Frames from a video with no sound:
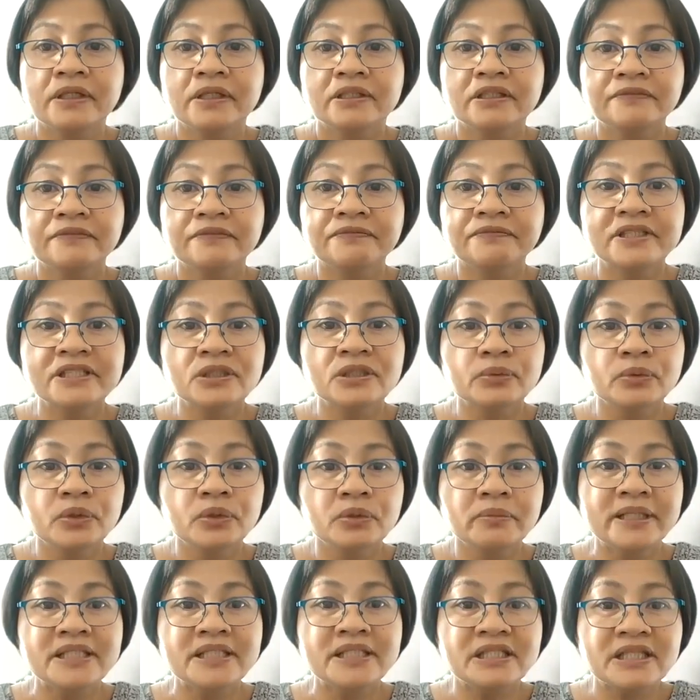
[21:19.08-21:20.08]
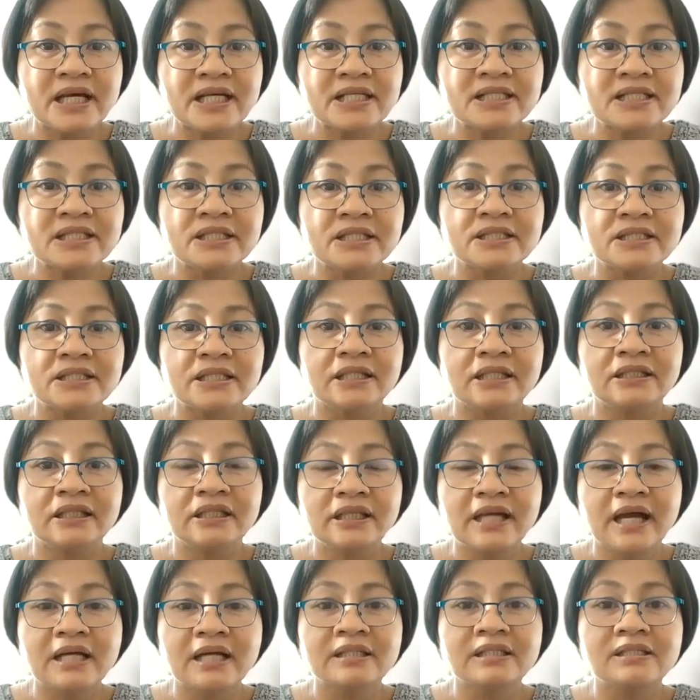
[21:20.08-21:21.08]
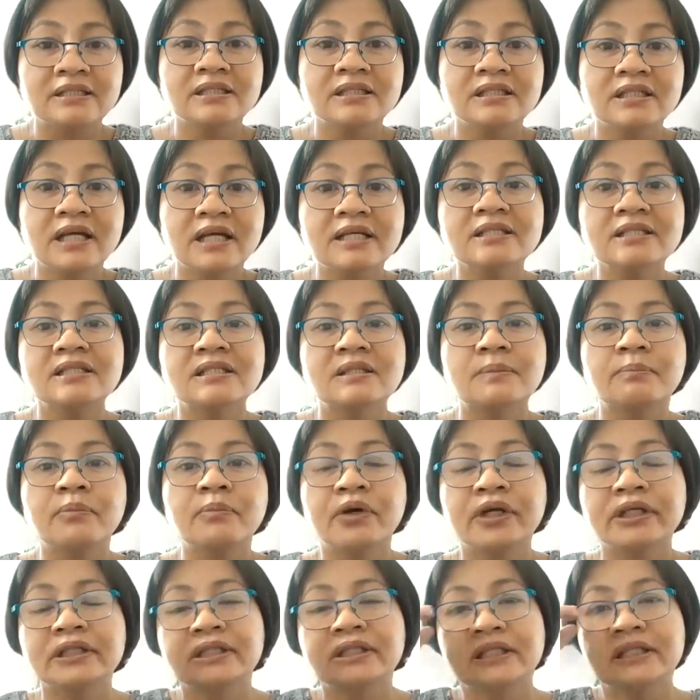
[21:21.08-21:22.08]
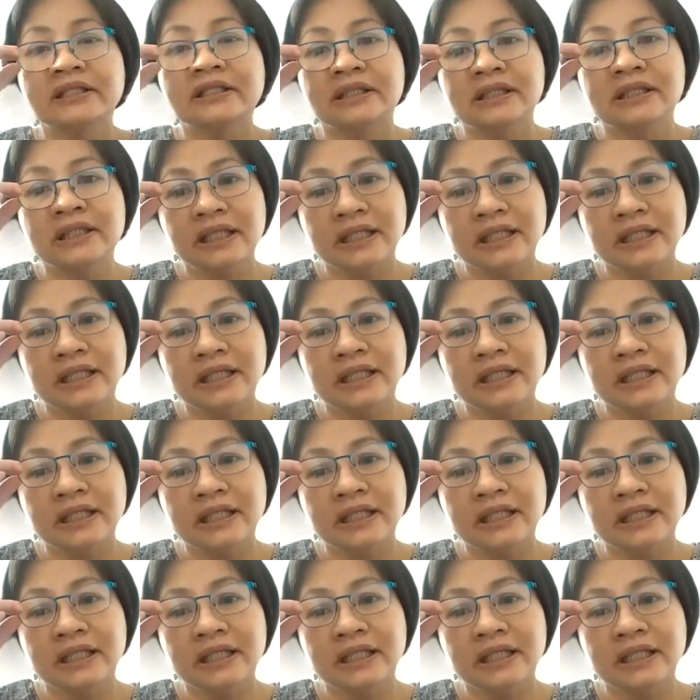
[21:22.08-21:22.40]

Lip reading: the first woman justice and the youngest justice appointed